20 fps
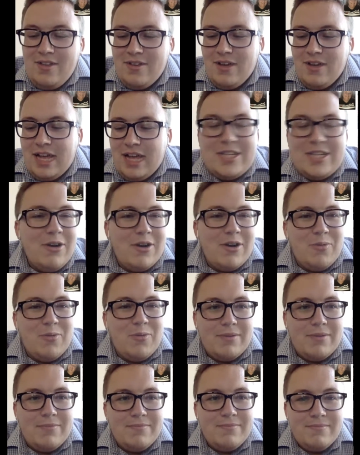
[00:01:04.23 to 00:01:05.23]
It's going well.
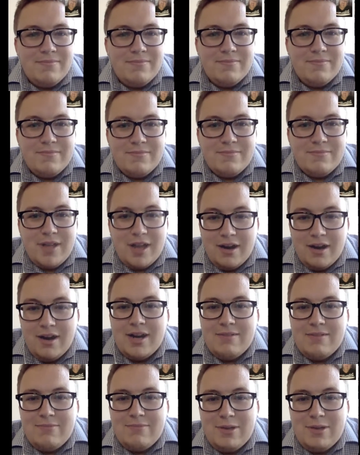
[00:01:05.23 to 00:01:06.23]
All right,
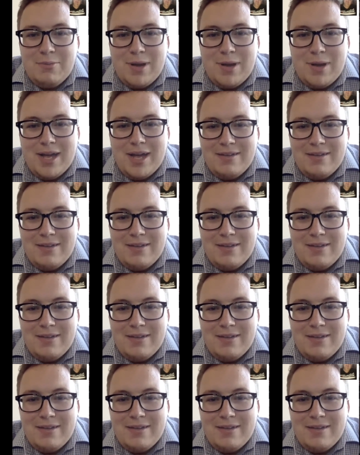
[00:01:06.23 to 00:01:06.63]
goodbye.